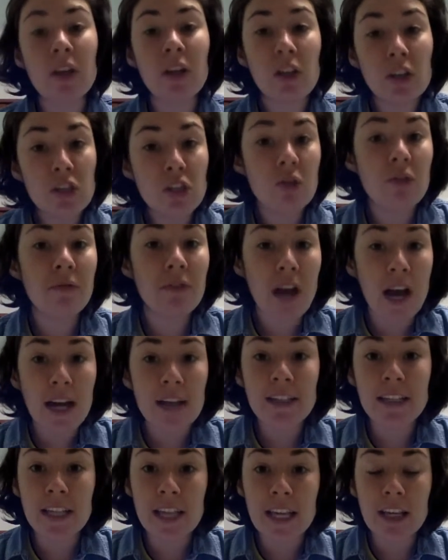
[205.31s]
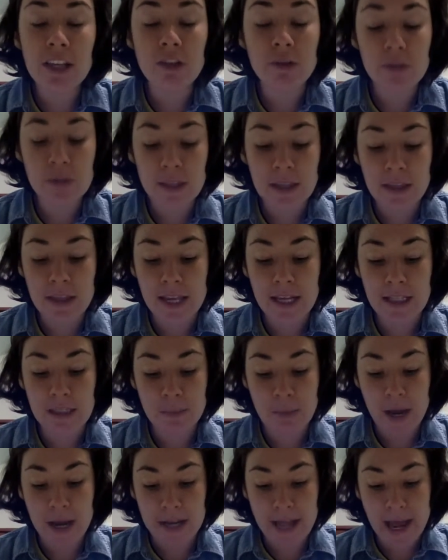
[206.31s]
You've got to get used to things
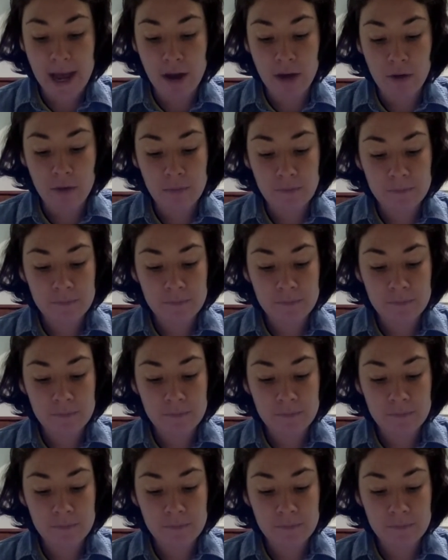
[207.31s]
by now."